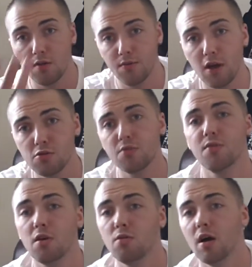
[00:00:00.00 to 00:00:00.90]
those of
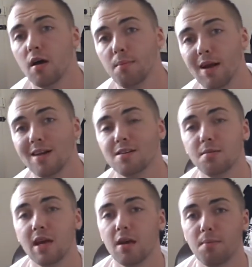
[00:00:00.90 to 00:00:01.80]
you that are planning to
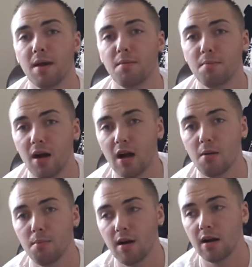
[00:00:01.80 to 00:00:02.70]
make a baby bug
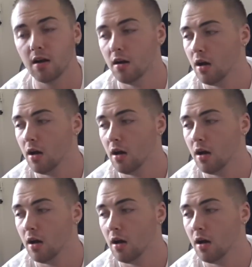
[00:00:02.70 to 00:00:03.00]
out bag,